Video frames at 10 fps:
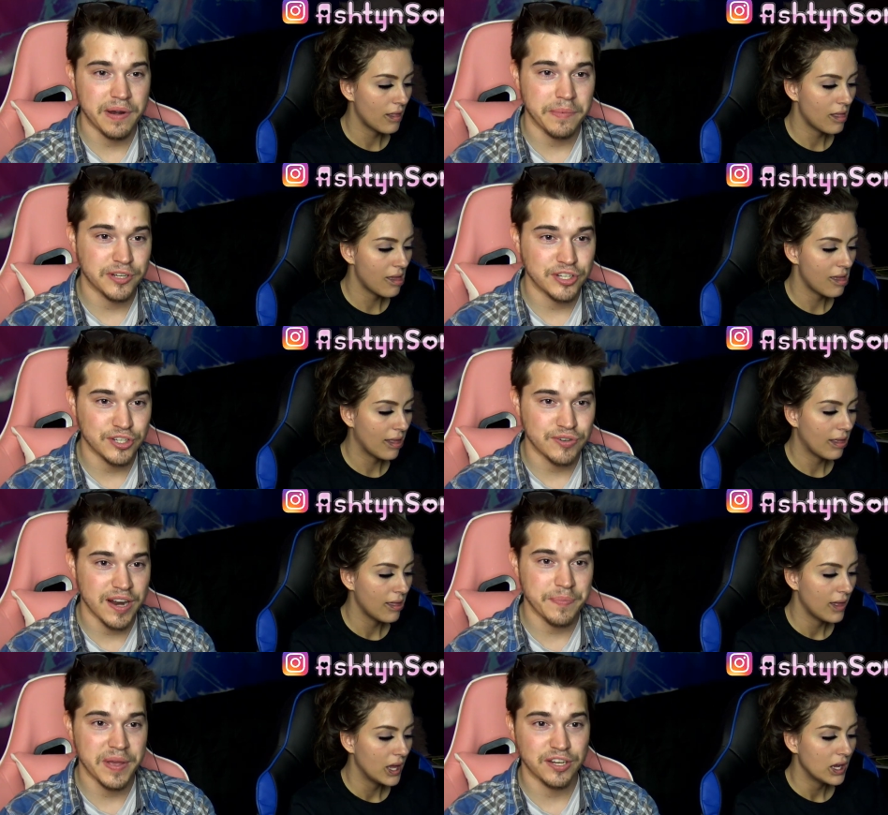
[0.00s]
Speaker 1: much just try
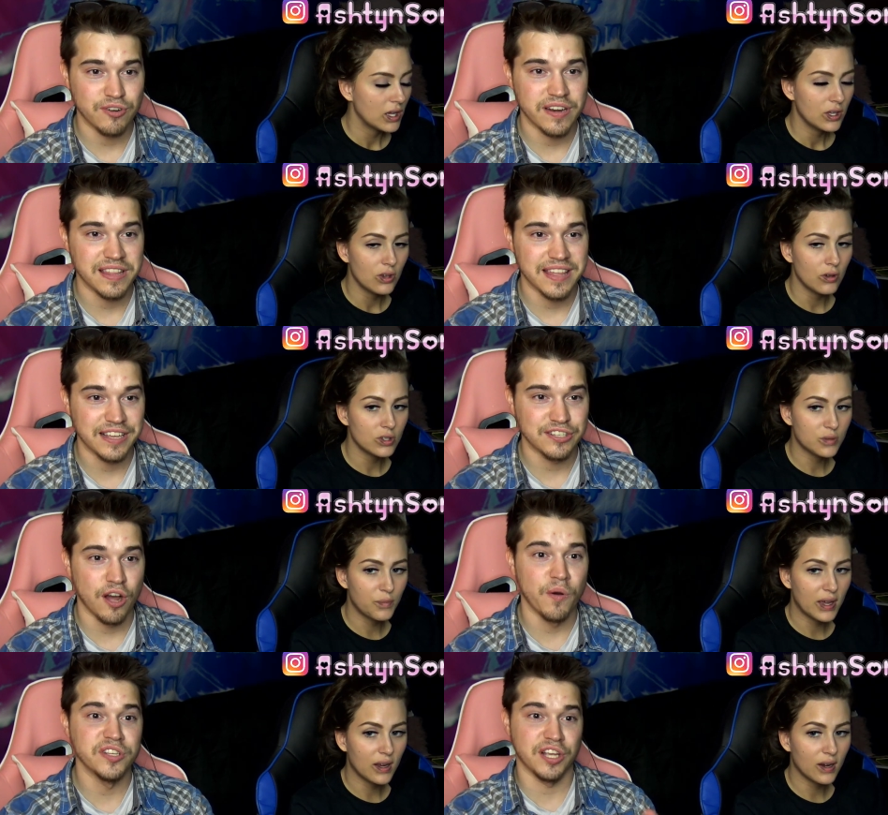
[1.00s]
to pick trendy use things to bigger,
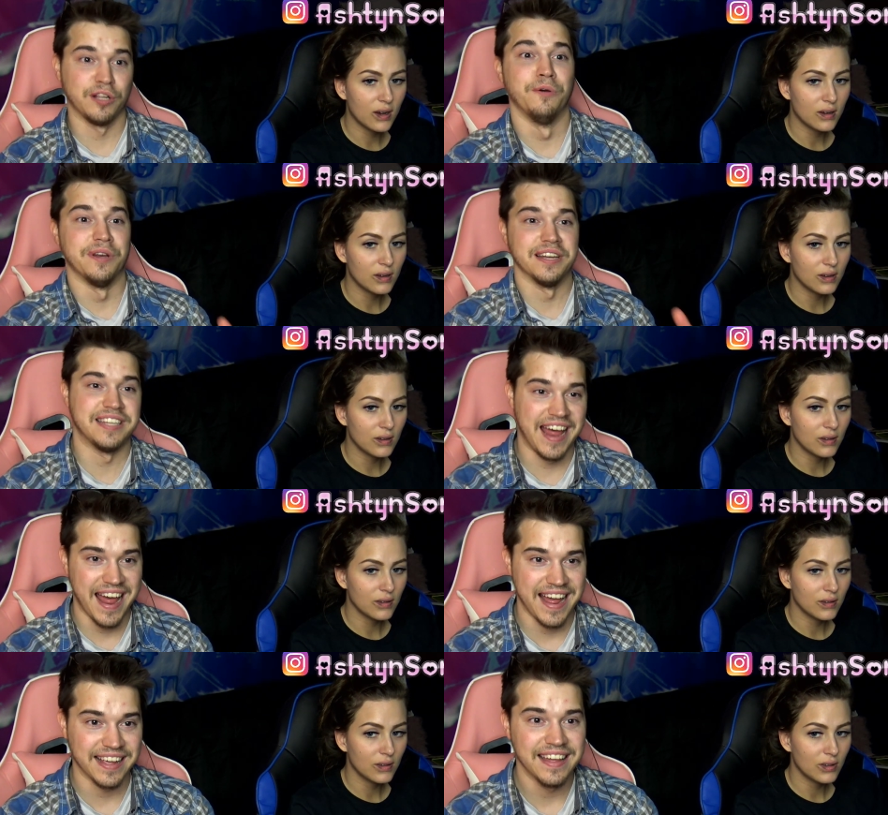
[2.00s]
always include in a
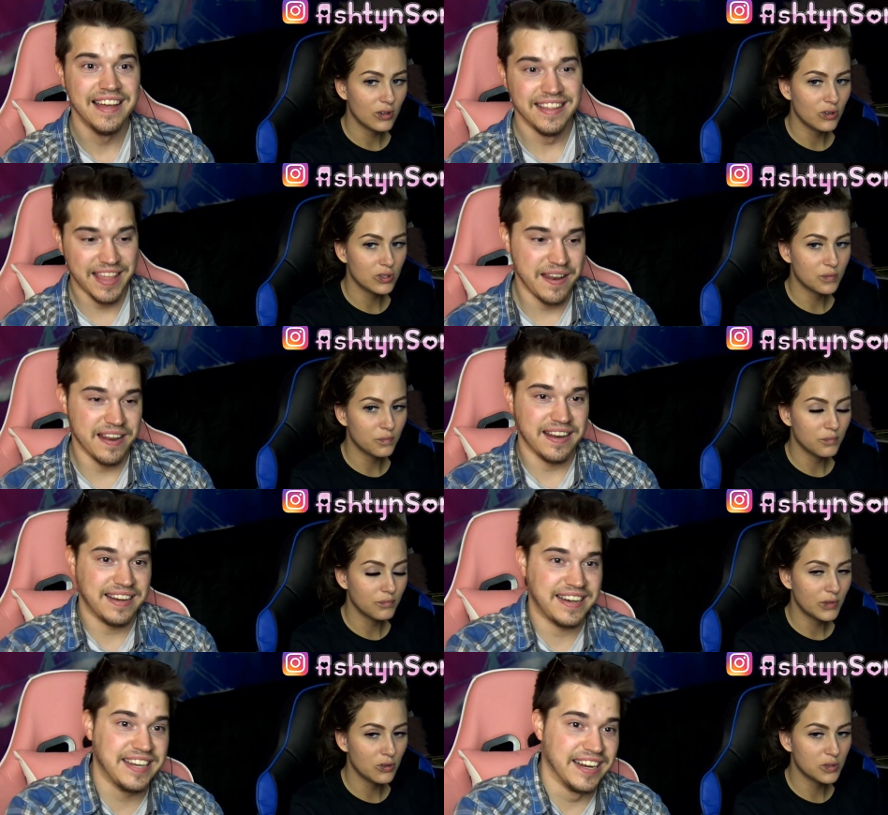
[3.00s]
tag use, that
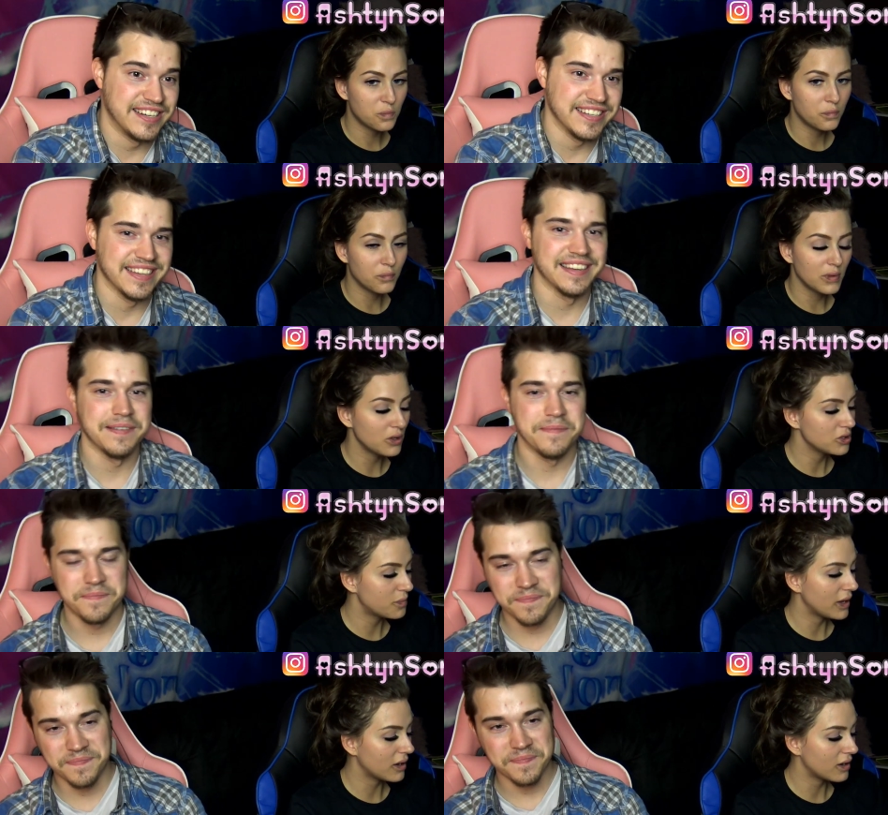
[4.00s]
use, touches it.
Speaker 2: Use
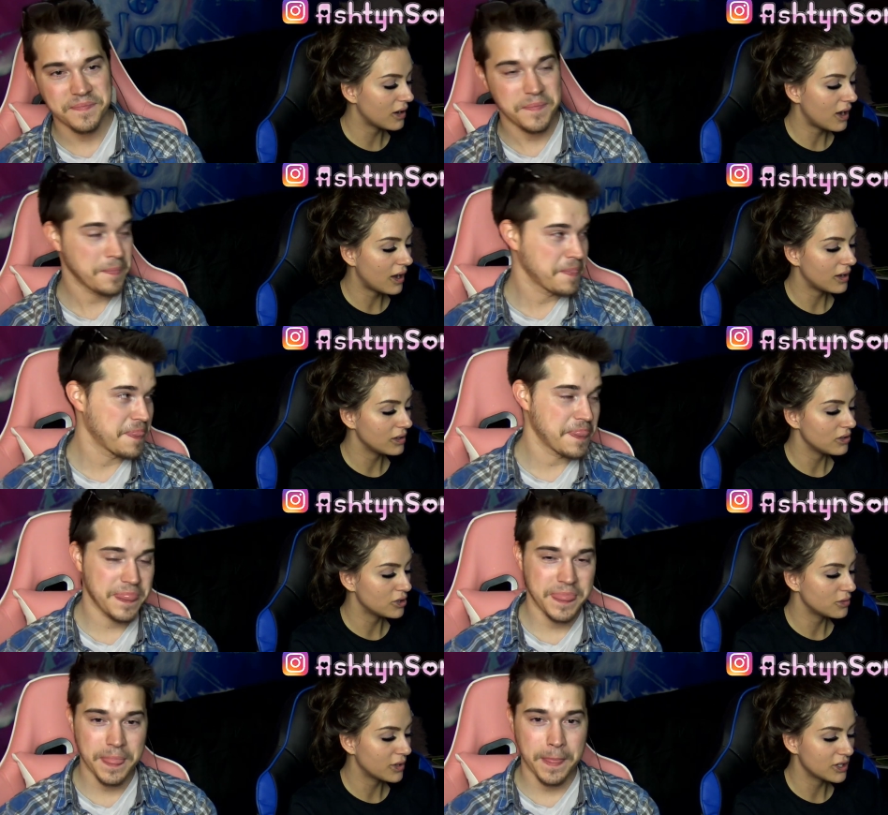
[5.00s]
bigger uh,
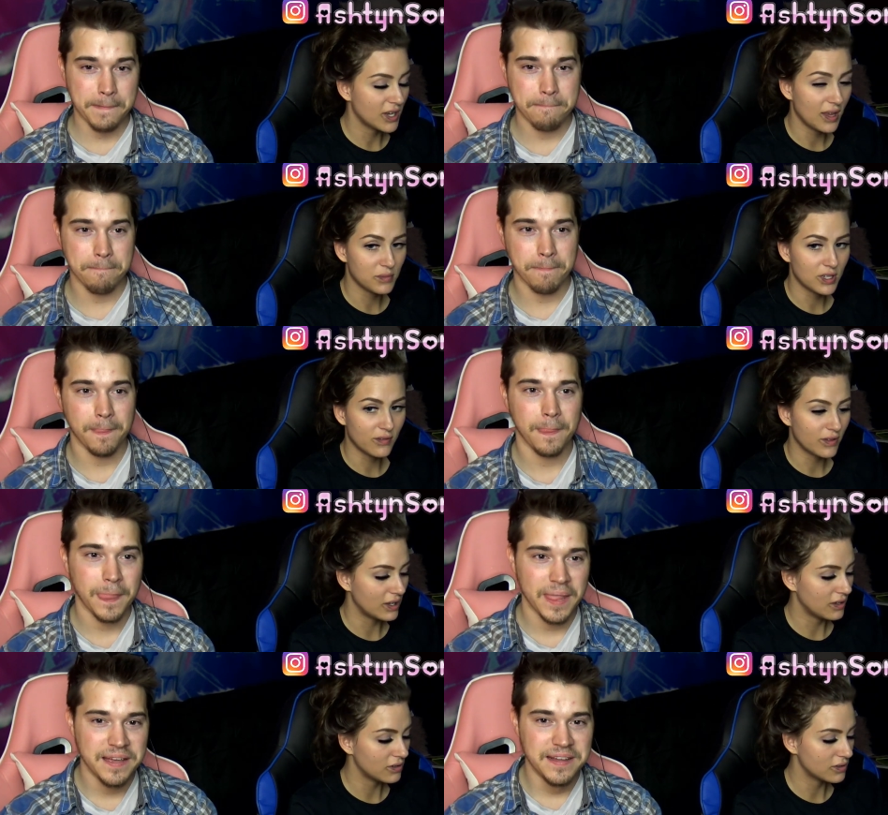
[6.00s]
YouTubers' names in your videos.